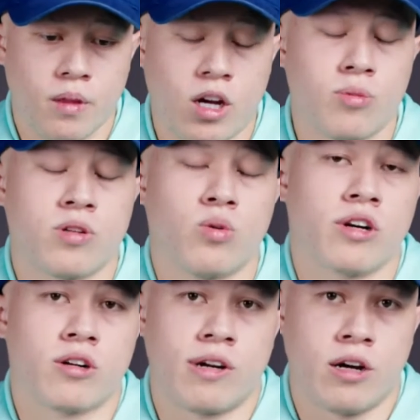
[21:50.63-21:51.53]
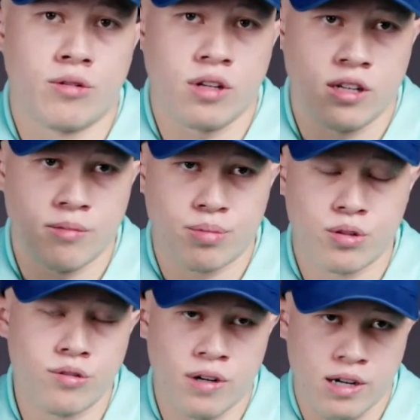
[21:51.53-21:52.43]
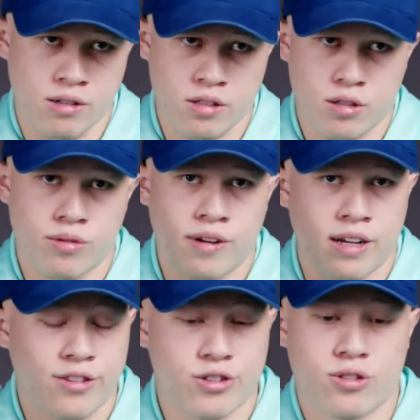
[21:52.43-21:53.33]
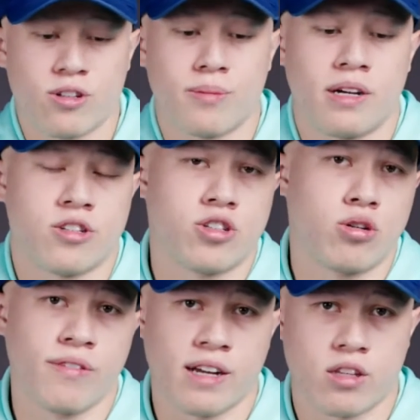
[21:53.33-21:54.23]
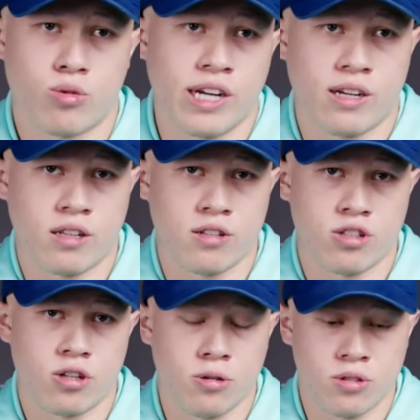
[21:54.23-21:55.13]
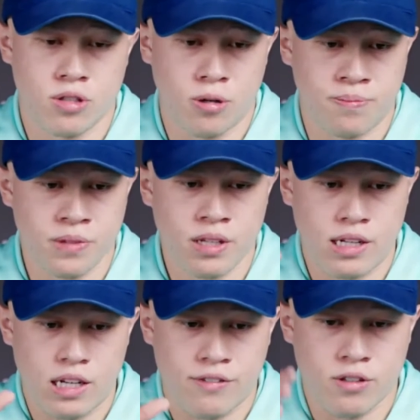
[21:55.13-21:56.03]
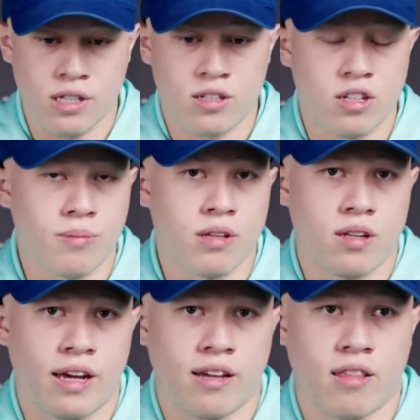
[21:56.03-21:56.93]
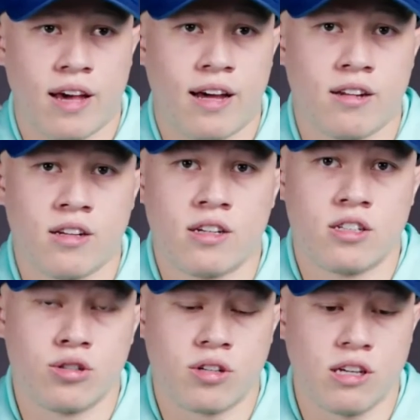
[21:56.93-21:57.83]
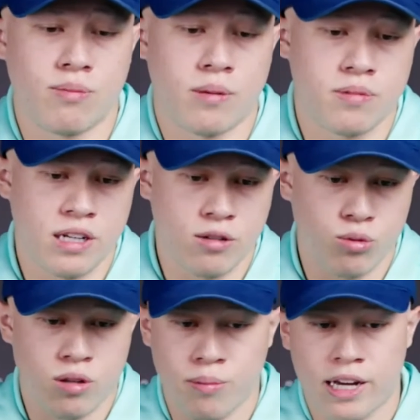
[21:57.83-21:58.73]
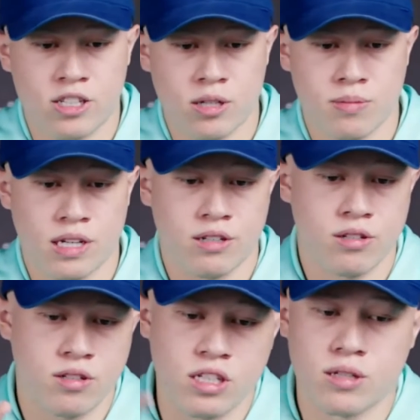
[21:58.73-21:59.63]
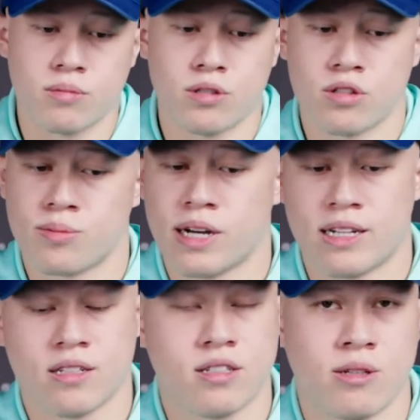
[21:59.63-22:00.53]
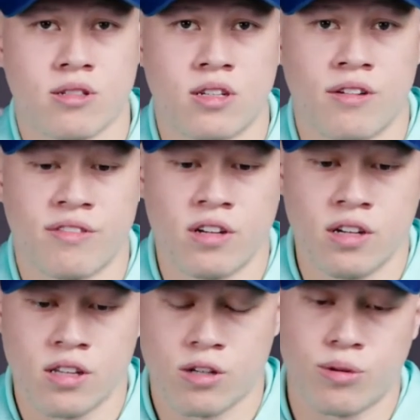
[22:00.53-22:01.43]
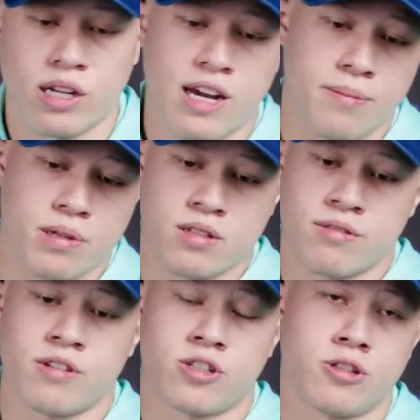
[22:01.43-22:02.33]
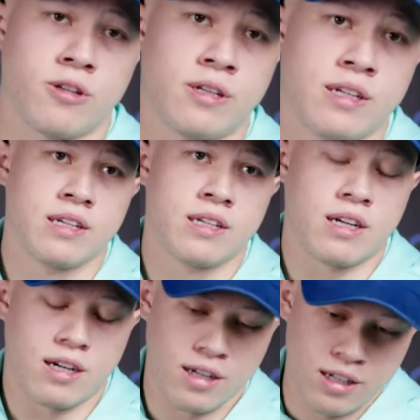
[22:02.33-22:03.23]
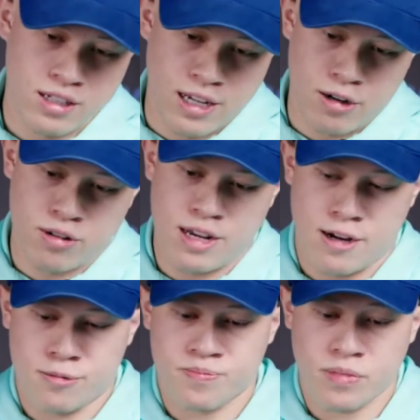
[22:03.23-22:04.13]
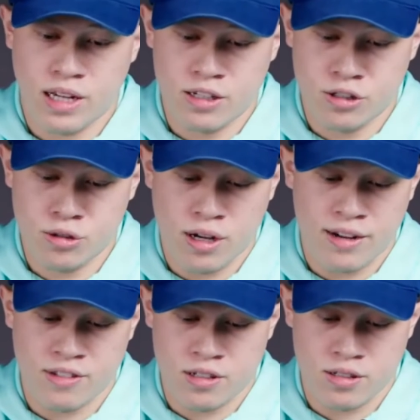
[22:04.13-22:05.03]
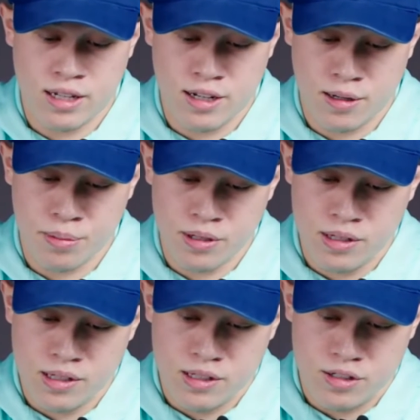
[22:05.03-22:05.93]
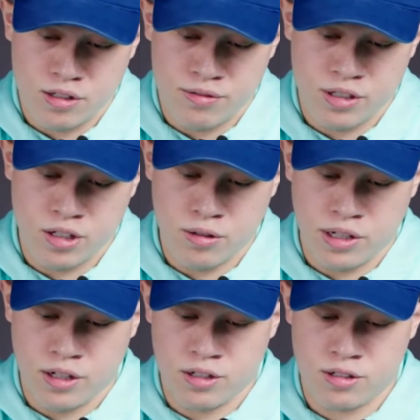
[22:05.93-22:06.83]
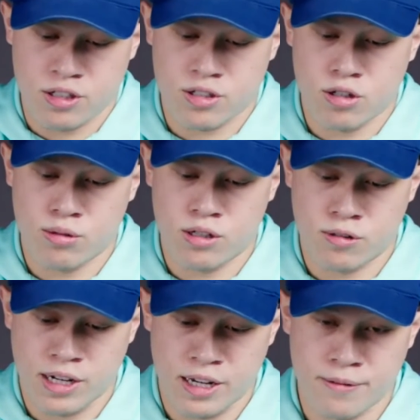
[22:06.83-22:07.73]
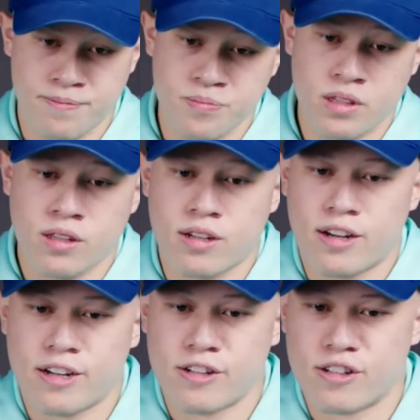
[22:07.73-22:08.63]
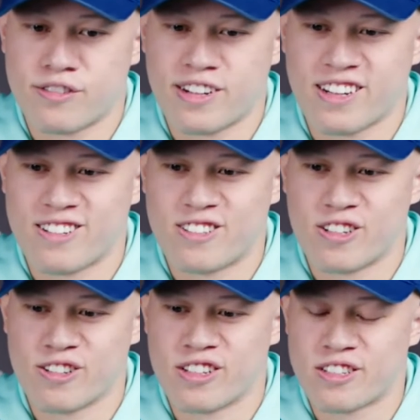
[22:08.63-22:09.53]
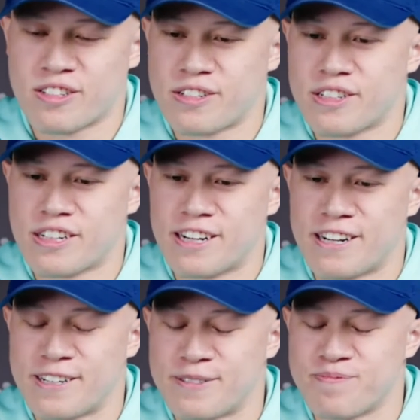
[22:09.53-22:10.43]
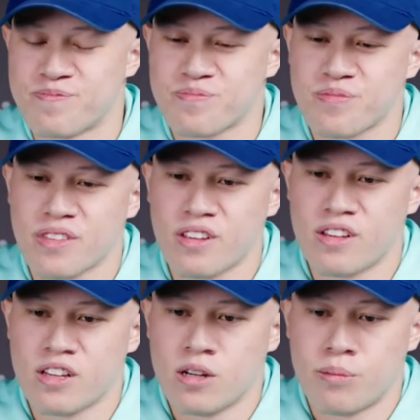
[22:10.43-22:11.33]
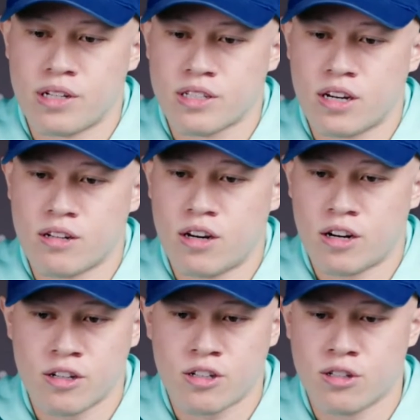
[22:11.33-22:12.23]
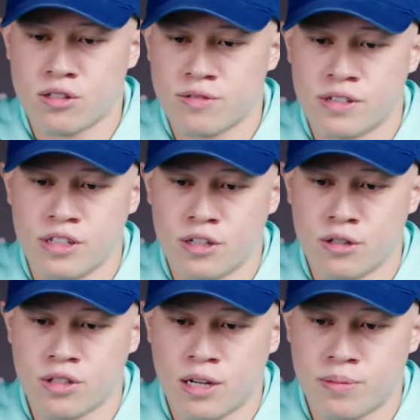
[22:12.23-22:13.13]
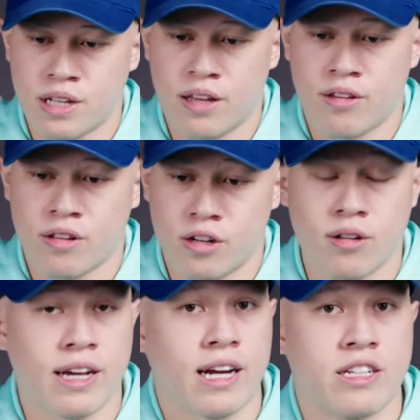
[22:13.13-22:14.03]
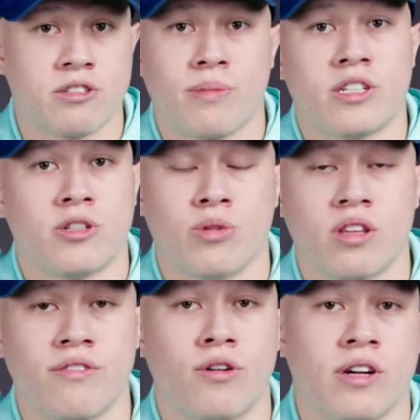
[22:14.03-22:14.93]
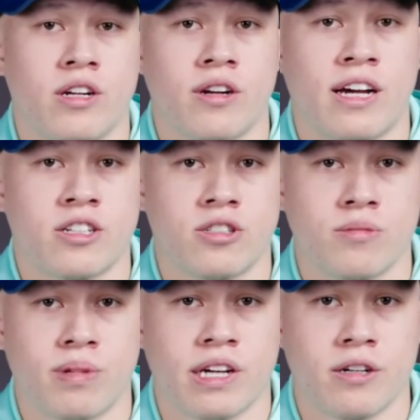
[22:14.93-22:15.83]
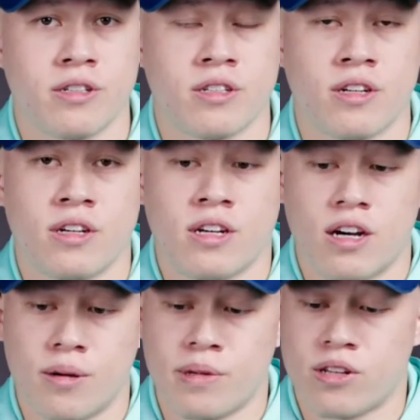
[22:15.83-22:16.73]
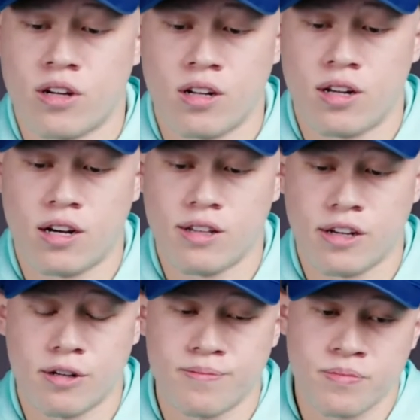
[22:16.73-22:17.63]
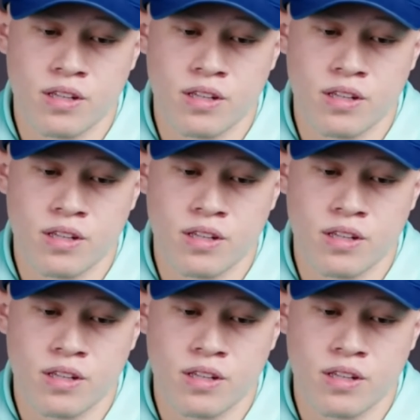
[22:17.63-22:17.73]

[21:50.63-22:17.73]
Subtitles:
hope to work around and improve on. You know, we've got the Storm on the show, we've got the Rain on the show. So if you need something like that to keep updated with match updates, team news, behind the scenes stuff, the Rain app is official. It is out now. I do have it set up. So if we go here, it's just OL Rain. I don't know if I can show this. But it's got articles, videos, updates, you know, like I just mentioned with the 4 international players, it's all on there.